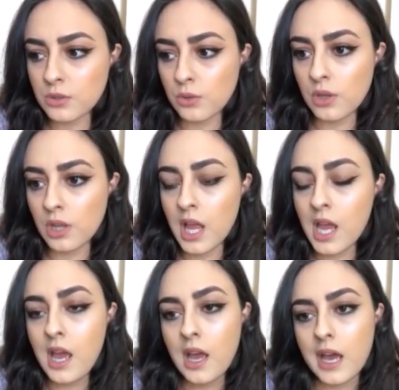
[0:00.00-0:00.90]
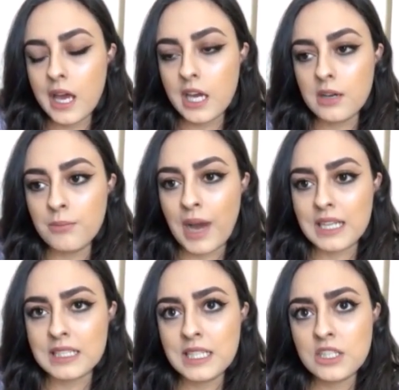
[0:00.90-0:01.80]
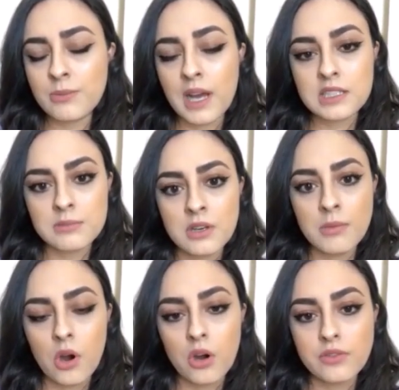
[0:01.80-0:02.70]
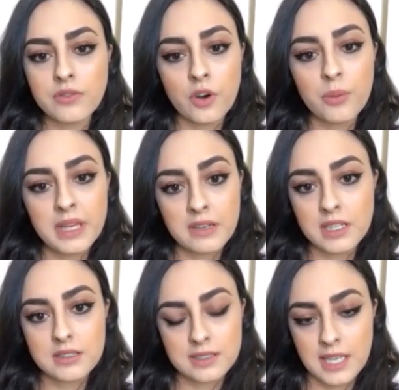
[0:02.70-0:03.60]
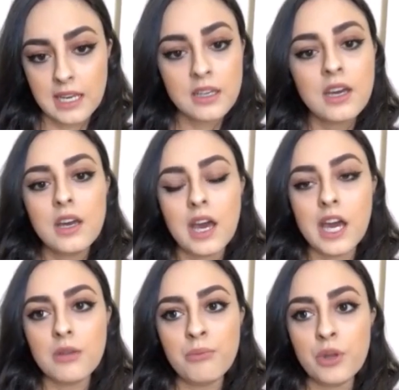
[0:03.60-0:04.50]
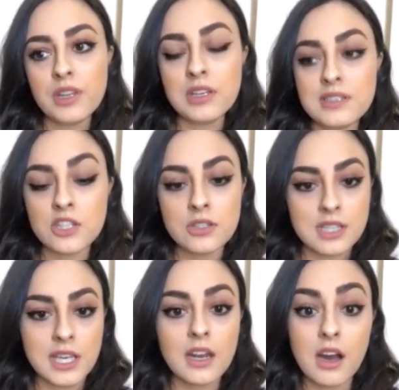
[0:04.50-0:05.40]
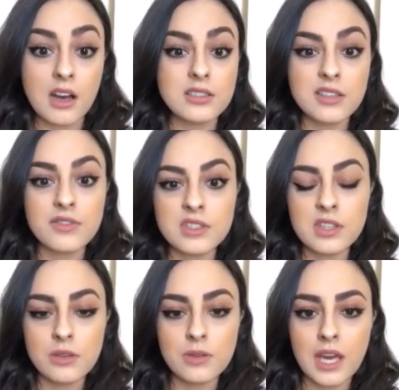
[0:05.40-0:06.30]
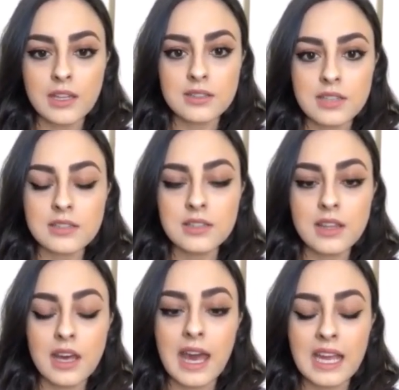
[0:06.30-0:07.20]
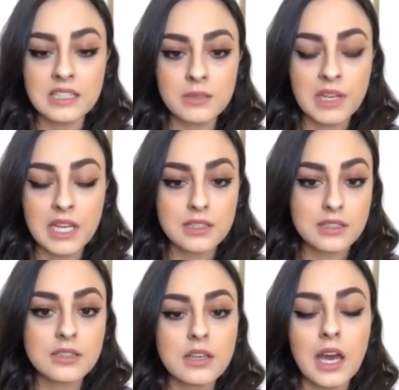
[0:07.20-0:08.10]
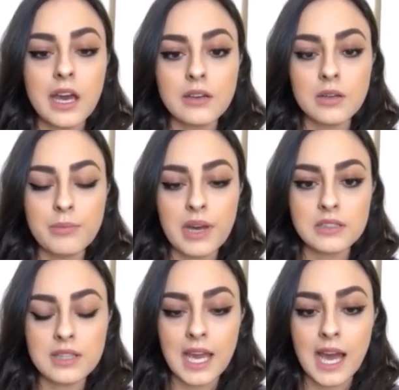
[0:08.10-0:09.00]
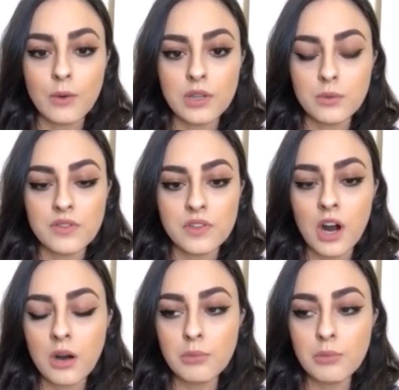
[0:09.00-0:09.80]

Um, I teach a maximum of four periods a day. Um, but the sessions again are different to the UK in the sense that they're 80 minutes uh, compared to the hour that we've got.